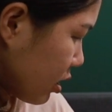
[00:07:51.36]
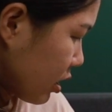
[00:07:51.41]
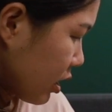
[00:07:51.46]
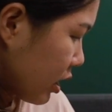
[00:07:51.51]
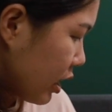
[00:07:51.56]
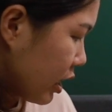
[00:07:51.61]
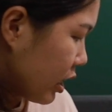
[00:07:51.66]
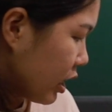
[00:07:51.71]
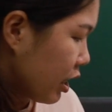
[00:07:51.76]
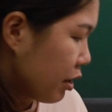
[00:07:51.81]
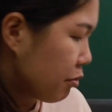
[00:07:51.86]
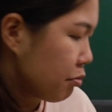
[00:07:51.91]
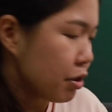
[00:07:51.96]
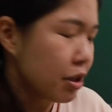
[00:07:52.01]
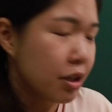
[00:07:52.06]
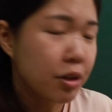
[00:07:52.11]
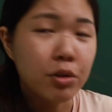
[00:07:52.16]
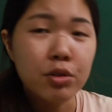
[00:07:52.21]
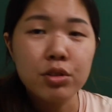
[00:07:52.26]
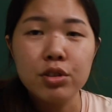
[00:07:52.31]
Okay, and then
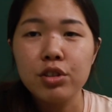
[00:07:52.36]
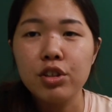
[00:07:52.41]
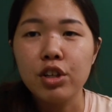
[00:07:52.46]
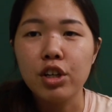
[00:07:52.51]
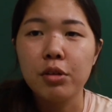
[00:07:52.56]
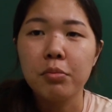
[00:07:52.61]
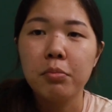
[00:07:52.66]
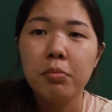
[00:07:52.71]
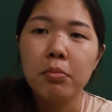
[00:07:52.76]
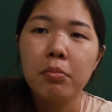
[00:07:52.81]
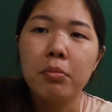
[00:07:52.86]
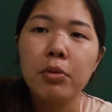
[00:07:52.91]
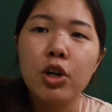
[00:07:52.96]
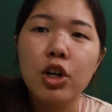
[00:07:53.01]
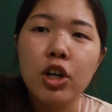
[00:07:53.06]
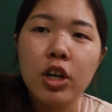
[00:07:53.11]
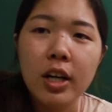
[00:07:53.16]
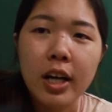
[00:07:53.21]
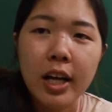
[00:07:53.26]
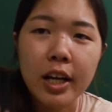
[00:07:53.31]
we also got
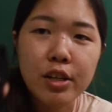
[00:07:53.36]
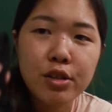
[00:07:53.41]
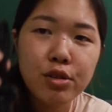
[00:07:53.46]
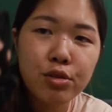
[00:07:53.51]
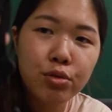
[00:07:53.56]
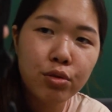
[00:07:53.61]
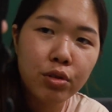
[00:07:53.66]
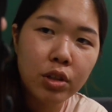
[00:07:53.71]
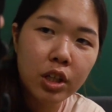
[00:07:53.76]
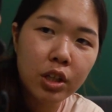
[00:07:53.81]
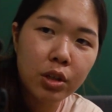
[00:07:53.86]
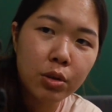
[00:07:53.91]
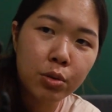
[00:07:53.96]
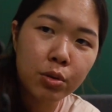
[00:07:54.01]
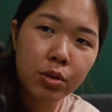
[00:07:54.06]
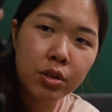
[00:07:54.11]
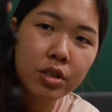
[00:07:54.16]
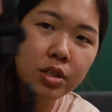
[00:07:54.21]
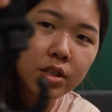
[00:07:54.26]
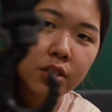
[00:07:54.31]
more like stroller
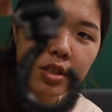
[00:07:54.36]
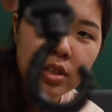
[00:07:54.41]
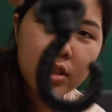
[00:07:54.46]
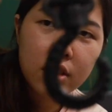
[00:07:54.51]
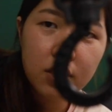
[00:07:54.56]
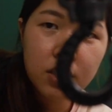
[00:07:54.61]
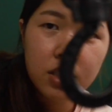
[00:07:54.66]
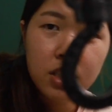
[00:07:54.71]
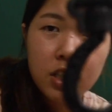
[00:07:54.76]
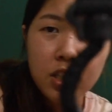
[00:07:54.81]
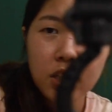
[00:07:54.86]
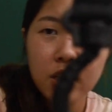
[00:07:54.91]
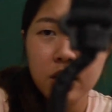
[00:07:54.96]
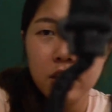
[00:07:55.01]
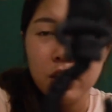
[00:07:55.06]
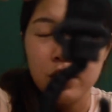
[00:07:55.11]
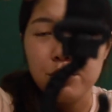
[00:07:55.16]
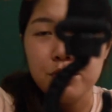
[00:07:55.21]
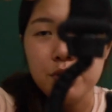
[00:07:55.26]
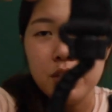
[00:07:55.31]
hooks.
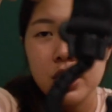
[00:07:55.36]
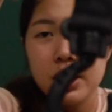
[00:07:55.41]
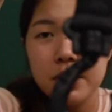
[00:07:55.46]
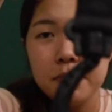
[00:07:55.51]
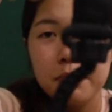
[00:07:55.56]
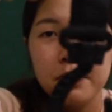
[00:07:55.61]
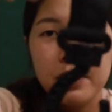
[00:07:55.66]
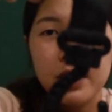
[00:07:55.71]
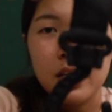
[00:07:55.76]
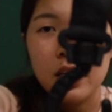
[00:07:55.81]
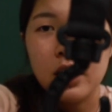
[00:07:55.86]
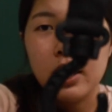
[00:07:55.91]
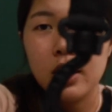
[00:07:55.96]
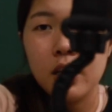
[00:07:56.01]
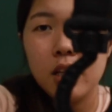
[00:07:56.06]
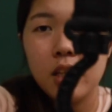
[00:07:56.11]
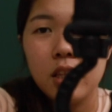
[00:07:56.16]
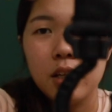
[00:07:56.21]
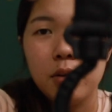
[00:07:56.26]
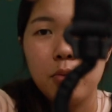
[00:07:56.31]
The reason
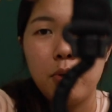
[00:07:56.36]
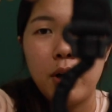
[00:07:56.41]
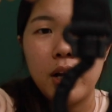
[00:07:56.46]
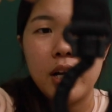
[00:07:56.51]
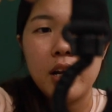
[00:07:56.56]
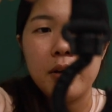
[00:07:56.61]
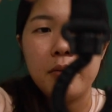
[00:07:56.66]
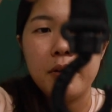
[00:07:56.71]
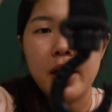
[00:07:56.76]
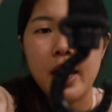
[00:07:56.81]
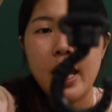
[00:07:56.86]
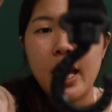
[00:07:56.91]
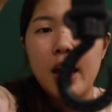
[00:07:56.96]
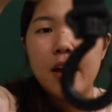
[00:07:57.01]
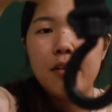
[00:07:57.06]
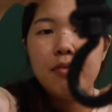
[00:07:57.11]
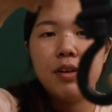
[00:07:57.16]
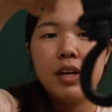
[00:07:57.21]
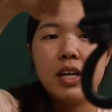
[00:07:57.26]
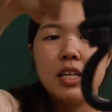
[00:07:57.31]
being, the one that we
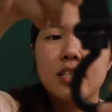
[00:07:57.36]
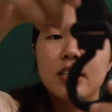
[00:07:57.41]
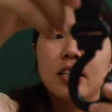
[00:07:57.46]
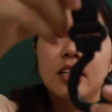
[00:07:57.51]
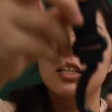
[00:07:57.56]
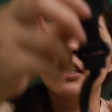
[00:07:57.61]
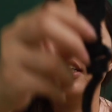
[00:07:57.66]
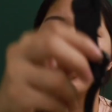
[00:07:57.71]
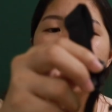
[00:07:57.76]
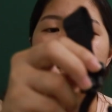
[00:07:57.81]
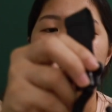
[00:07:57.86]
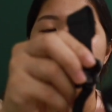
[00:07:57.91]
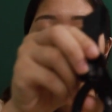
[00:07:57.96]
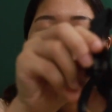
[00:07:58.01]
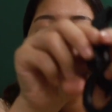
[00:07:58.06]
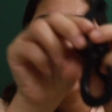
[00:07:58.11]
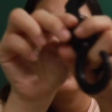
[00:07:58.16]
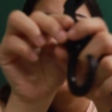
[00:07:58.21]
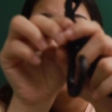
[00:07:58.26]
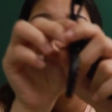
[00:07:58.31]
have has
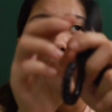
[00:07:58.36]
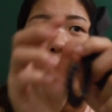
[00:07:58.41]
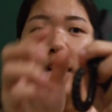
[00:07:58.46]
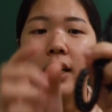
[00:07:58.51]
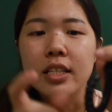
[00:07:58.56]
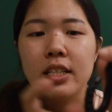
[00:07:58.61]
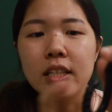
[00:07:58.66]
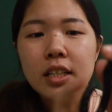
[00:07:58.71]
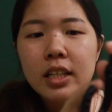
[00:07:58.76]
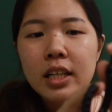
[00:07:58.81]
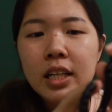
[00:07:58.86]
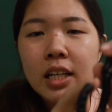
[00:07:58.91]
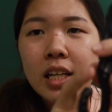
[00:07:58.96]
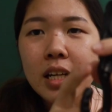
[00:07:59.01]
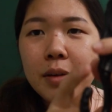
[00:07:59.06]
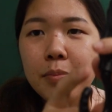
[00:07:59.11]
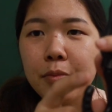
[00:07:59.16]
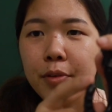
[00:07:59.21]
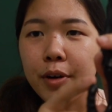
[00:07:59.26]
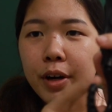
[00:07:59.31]
a
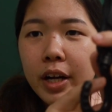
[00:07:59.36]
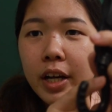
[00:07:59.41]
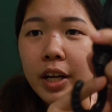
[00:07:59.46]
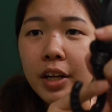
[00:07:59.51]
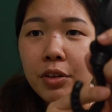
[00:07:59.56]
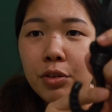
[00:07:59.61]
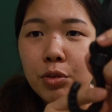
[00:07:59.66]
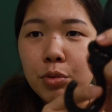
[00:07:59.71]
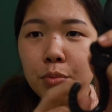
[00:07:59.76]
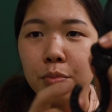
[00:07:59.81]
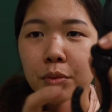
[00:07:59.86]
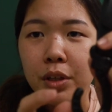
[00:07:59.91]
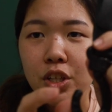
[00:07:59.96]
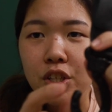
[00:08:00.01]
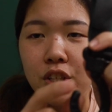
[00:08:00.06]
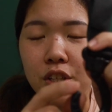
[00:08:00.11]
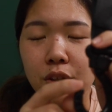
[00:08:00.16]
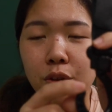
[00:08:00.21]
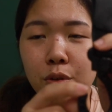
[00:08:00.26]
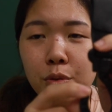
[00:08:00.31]
clip, right, to make
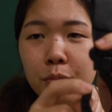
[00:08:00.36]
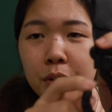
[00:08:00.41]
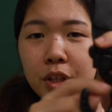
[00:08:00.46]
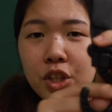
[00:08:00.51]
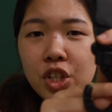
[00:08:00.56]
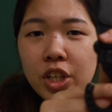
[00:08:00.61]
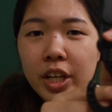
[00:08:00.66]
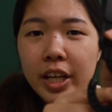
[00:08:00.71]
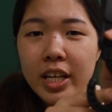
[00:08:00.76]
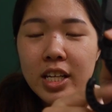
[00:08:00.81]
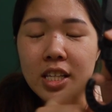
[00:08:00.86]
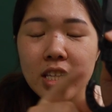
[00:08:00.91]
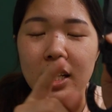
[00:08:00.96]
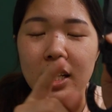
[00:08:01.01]
sure that it